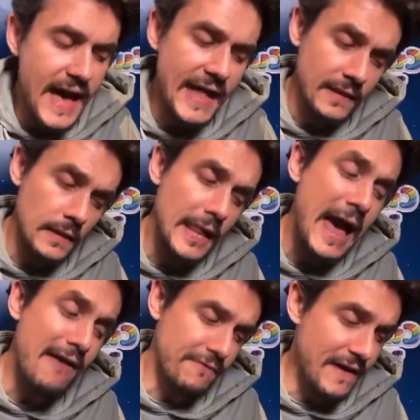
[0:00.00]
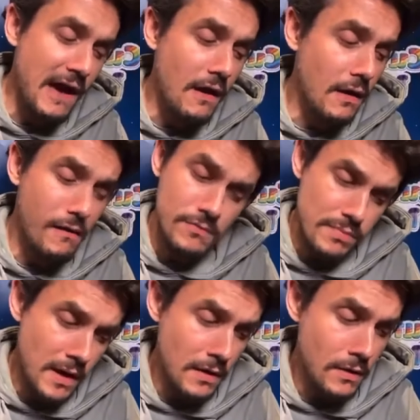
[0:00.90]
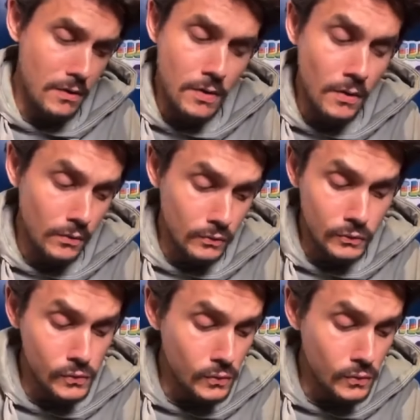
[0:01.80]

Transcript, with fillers: fighting life out on my own.